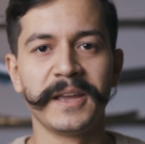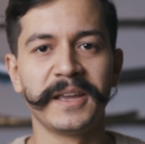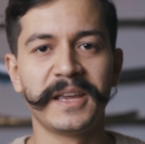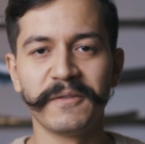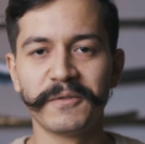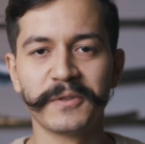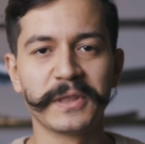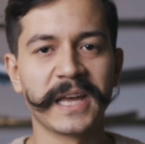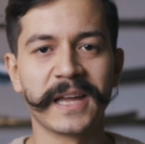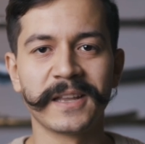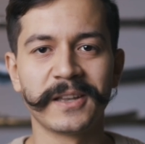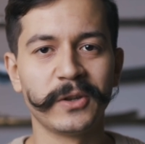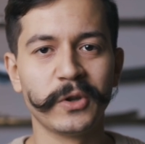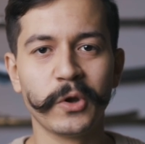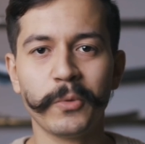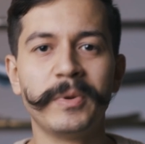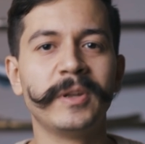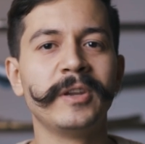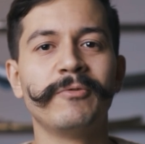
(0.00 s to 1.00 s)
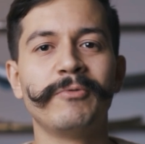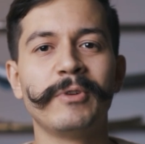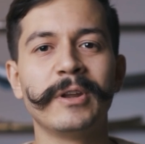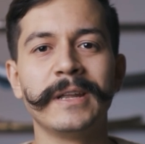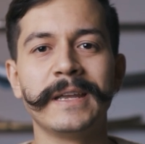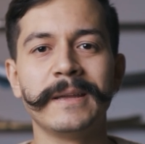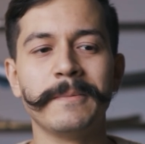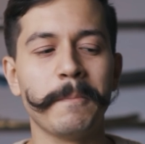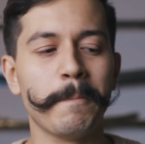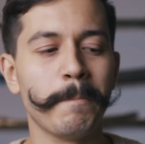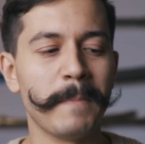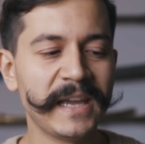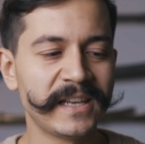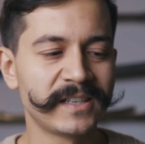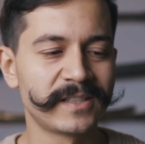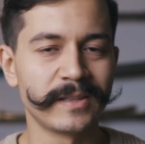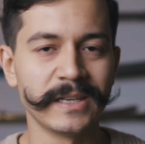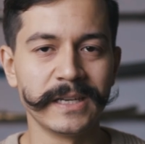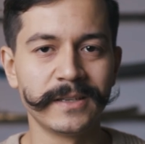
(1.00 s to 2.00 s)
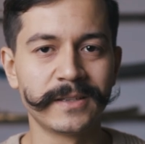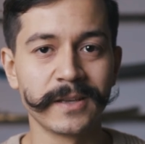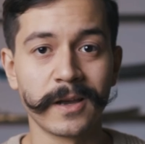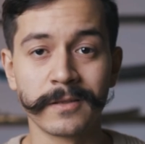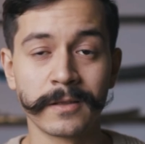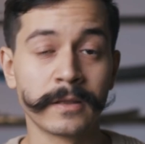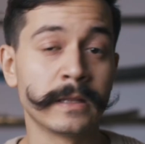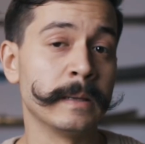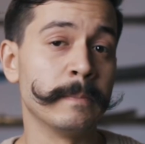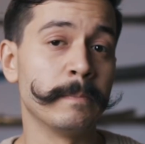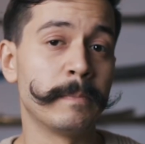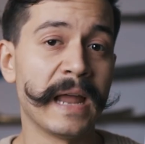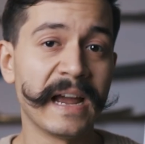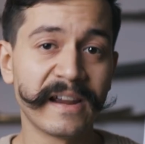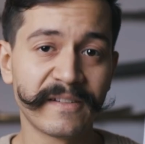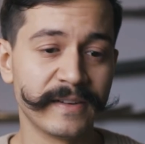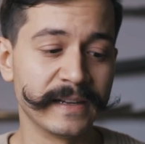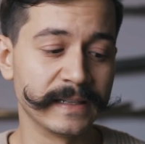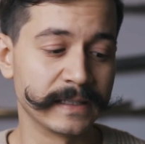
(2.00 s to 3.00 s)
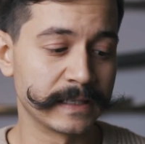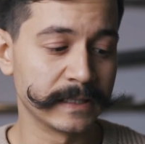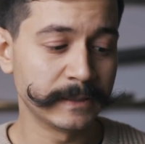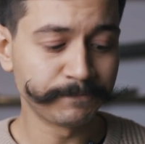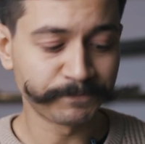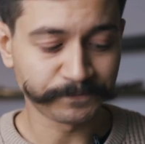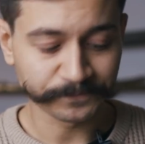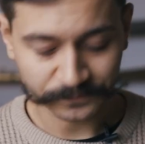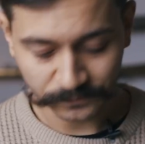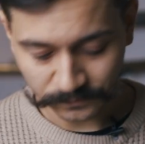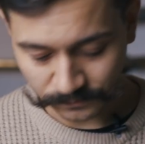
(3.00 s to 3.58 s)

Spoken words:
given that nobody really makes these other than BlackFencer,